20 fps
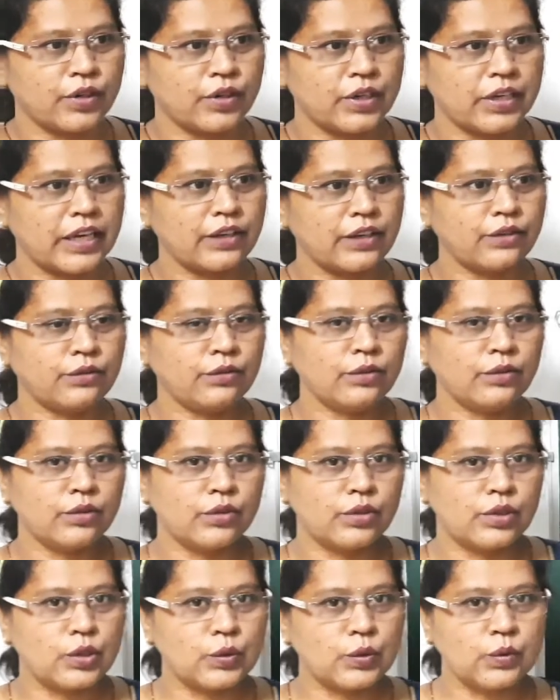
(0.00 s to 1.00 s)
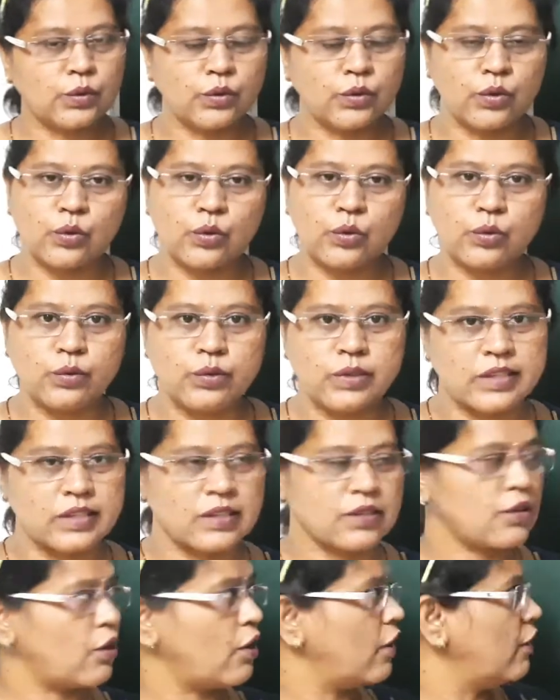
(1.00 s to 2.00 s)
to tell you two
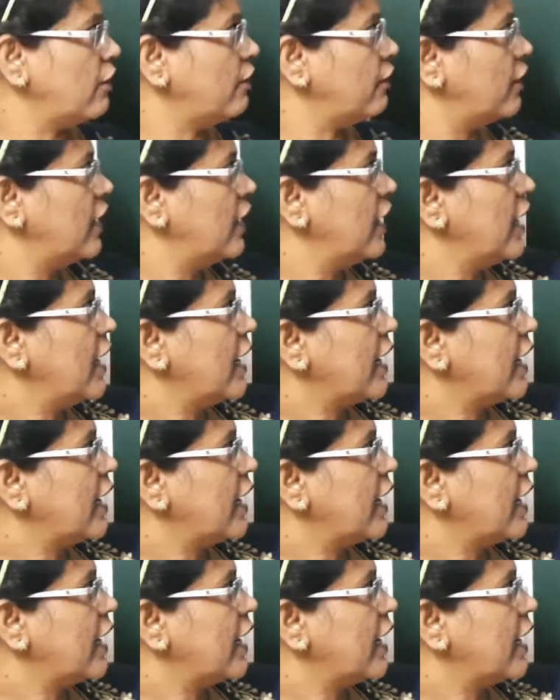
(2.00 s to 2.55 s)
rules of